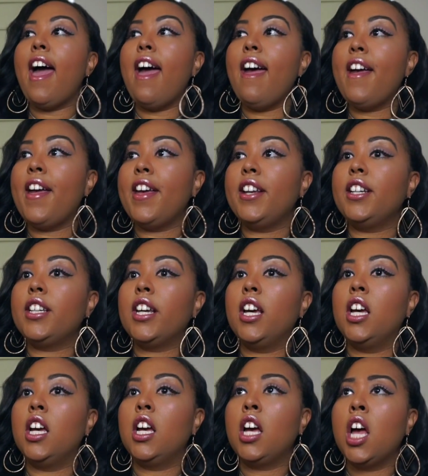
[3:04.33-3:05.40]
And
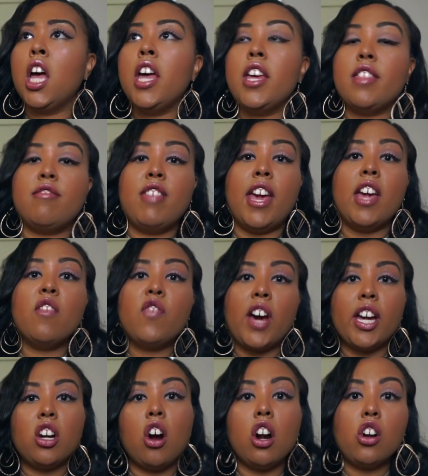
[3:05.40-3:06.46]
they
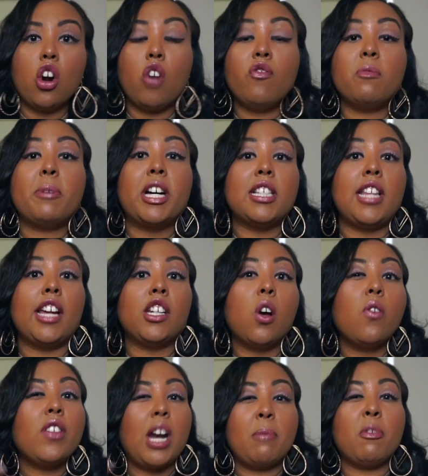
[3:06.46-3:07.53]
invite Carter over because they
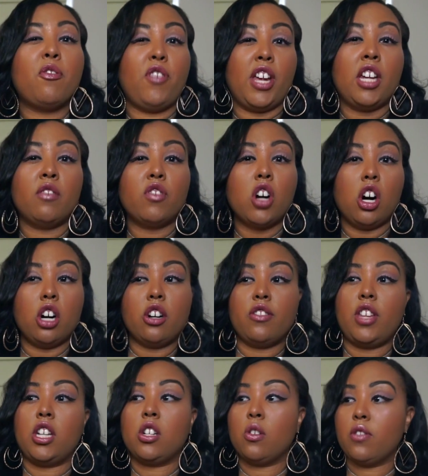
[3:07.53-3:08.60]
know that I'm a fan of Carter.
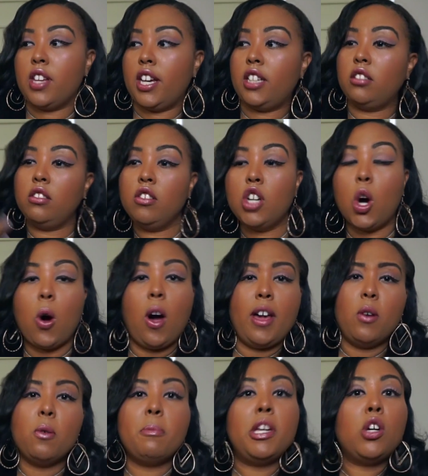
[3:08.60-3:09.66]
They know that, you know,
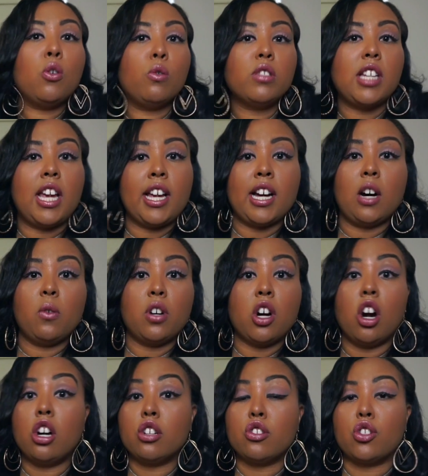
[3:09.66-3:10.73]
it would be cool to hang out with Carter.